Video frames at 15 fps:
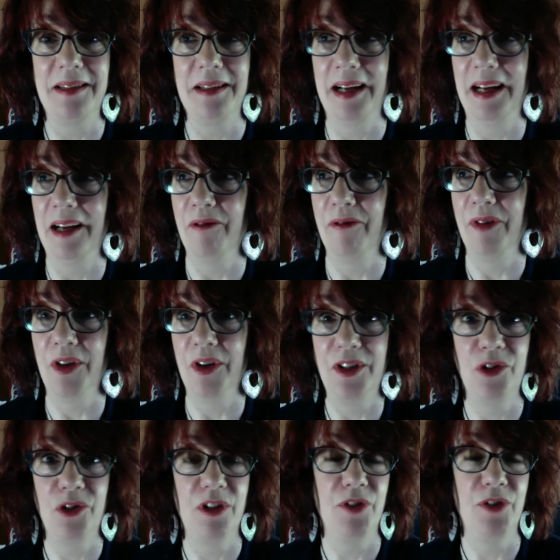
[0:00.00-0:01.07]
and I had a very
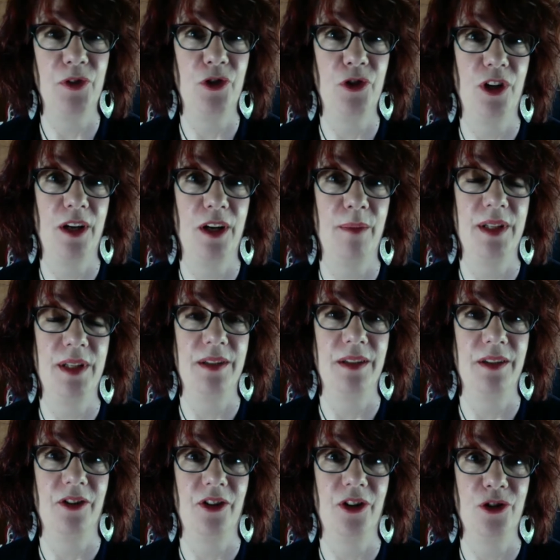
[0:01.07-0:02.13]
stressful job as an
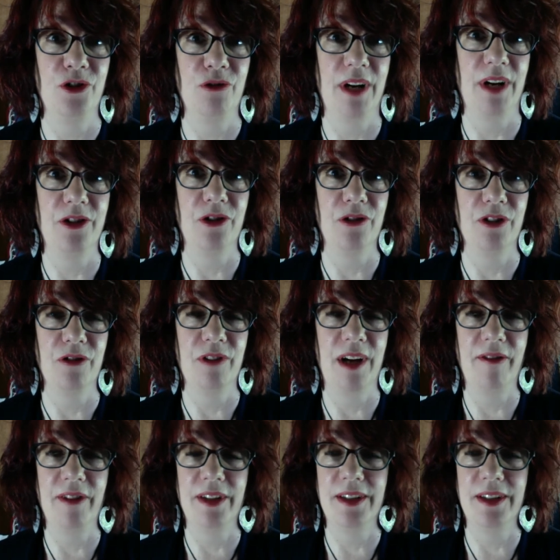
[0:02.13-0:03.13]
art director and graphic